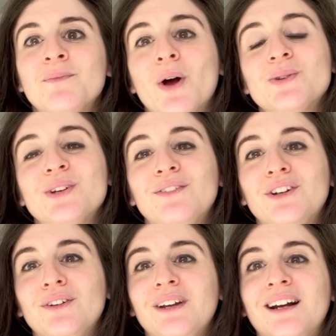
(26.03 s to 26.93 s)
Also, if you're
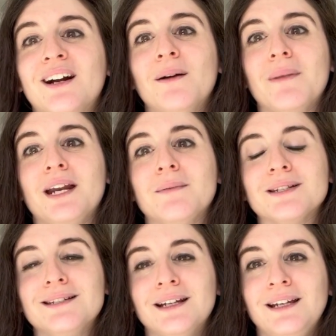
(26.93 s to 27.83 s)
new here, my name
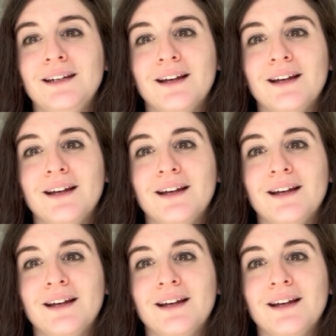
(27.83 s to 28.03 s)
is Nikki.